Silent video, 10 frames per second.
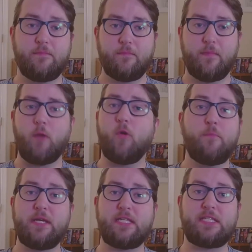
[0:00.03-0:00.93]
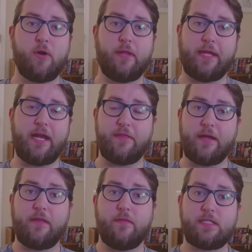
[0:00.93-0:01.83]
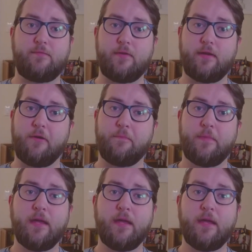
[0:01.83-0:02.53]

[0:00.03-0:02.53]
I won't be spoiling anything in this video.